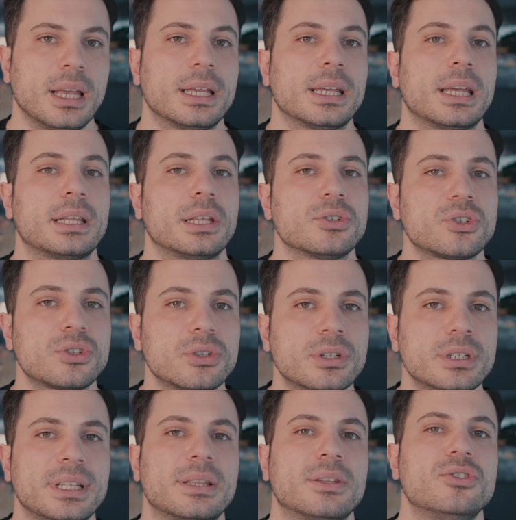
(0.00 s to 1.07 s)
and ensure
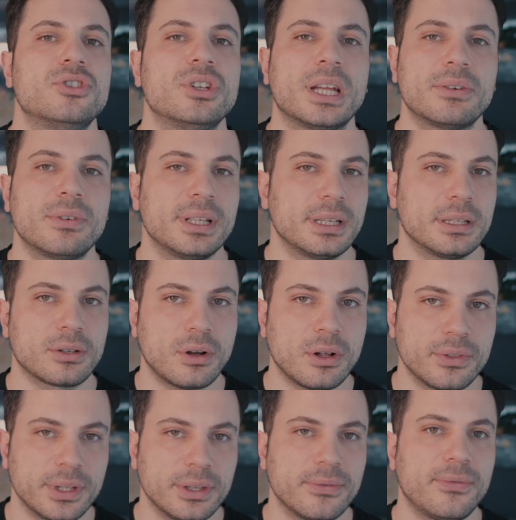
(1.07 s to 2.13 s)
that generated
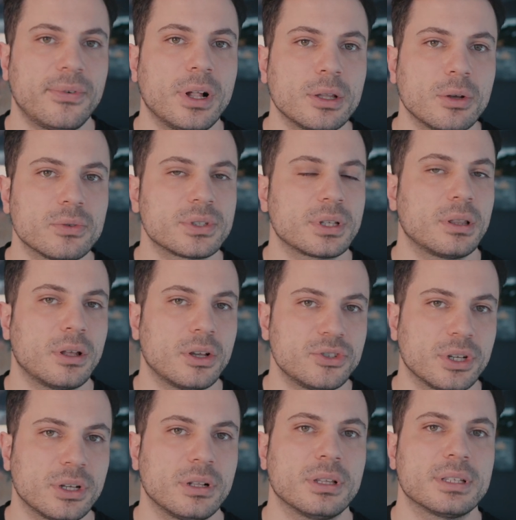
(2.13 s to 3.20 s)
content follows
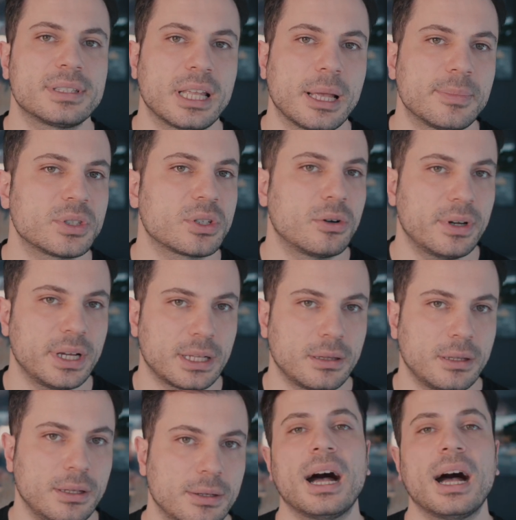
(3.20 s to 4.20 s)
logical steps correctly.